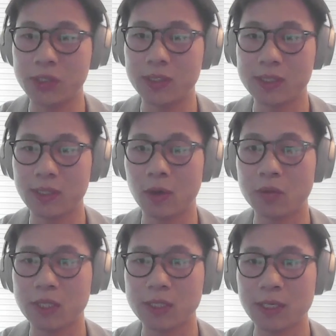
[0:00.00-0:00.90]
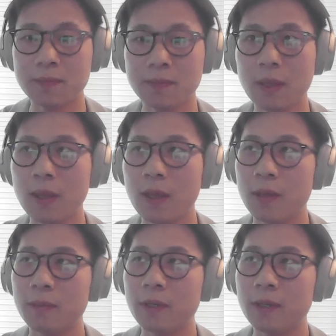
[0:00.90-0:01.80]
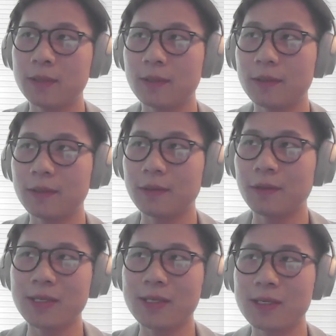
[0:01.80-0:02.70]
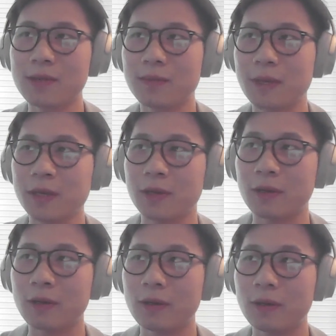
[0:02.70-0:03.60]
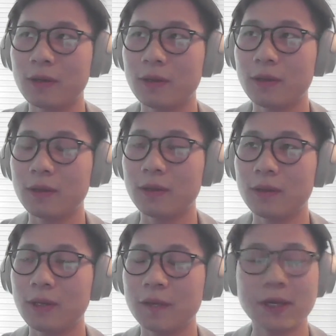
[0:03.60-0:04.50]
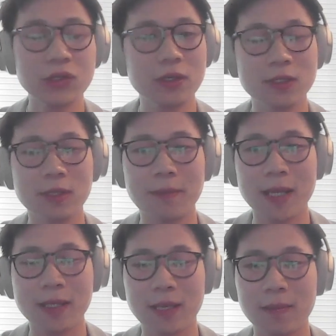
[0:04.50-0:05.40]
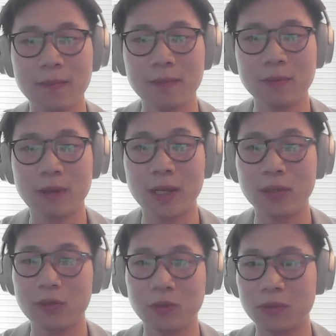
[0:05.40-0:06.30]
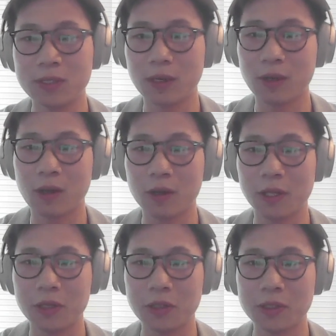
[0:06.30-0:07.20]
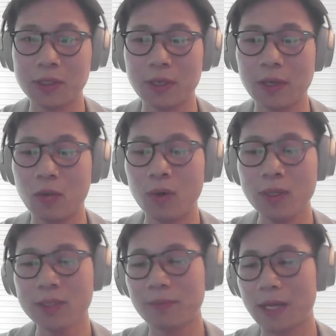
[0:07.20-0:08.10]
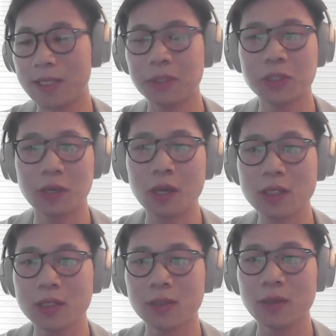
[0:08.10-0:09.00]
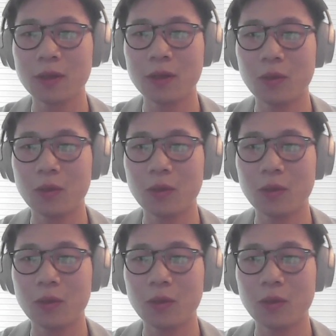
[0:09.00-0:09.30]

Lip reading: changing this whole system. But as a decision maker, eventually it's a math game, right? You're doing some calculations. What is my switching cost?